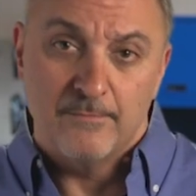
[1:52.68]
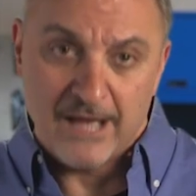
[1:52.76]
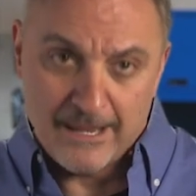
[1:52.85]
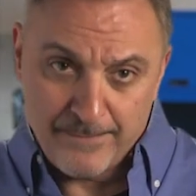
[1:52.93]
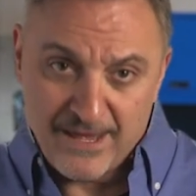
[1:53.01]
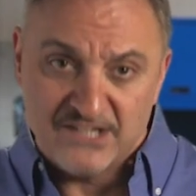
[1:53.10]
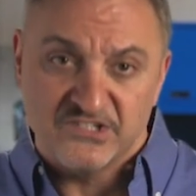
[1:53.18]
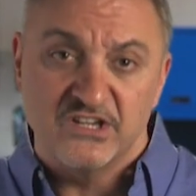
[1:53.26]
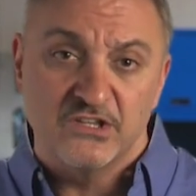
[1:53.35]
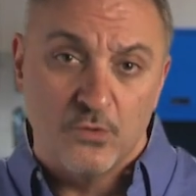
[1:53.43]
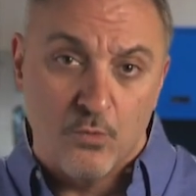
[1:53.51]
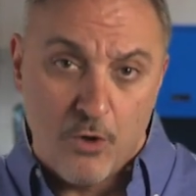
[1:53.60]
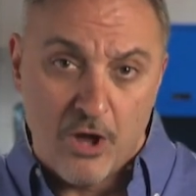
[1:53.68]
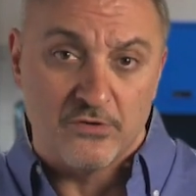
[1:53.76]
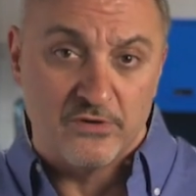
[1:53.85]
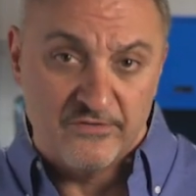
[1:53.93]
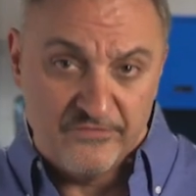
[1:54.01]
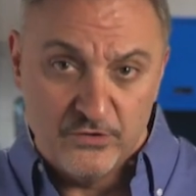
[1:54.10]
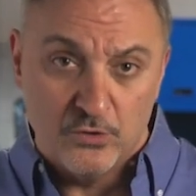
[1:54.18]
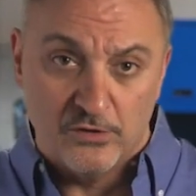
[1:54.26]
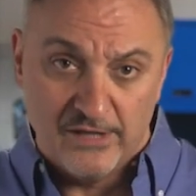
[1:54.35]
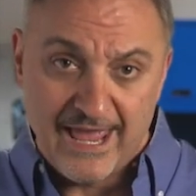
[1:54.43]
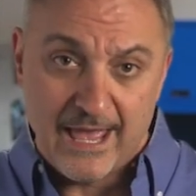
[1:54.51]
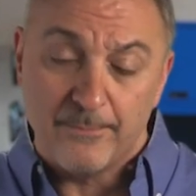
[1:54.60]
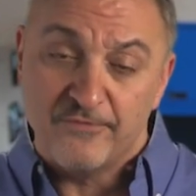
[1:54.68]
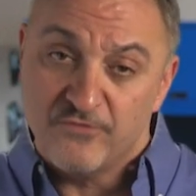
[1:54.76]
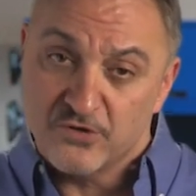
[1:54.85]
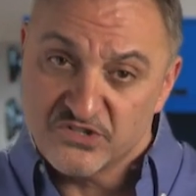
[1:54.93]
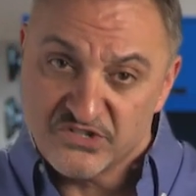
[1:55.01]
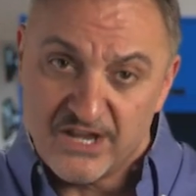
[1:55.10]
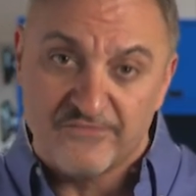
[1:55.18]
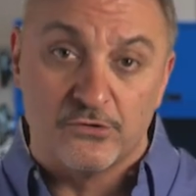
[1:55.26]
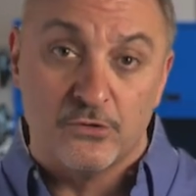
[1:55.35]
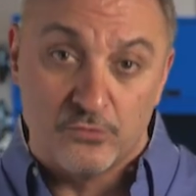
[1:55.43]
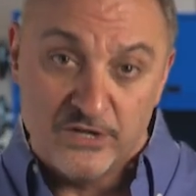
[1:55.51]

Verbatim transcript: bypassing the water in fuel lamp for several